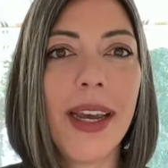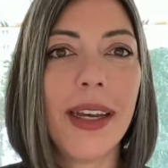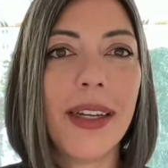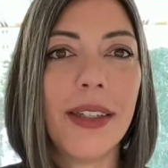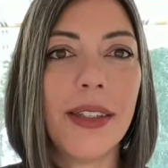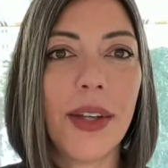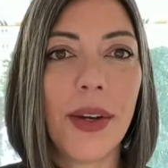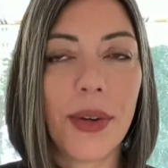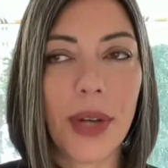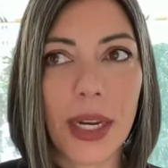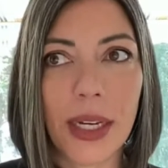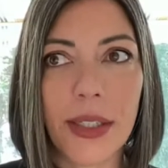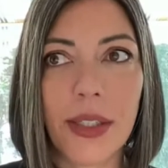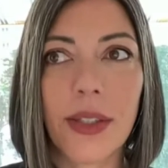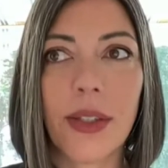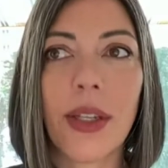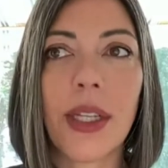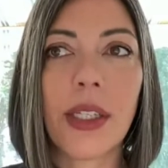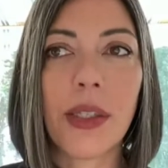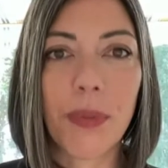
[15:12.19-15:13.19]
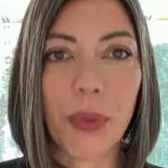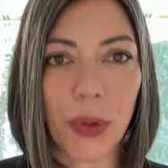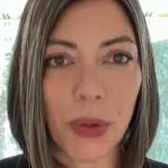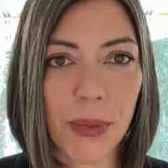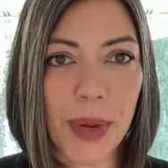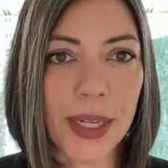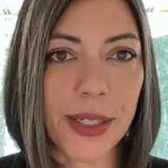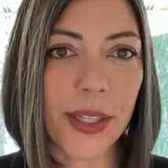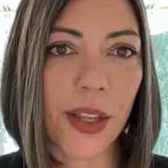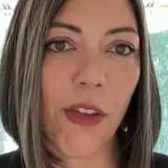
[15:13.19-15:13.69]
and okay, so let's
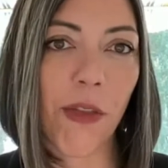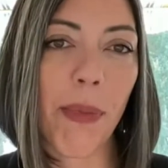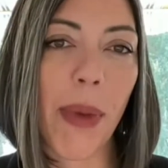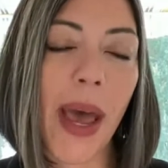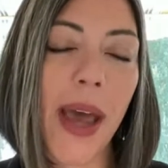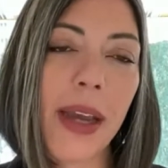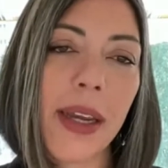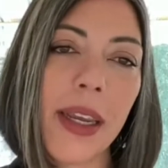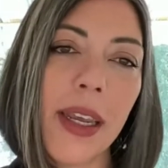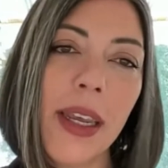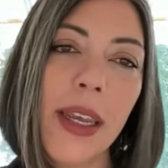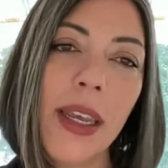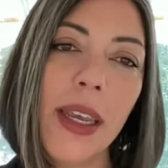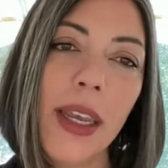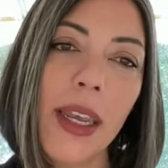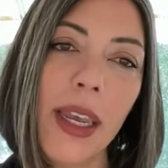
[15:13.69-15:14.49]
pull myself back.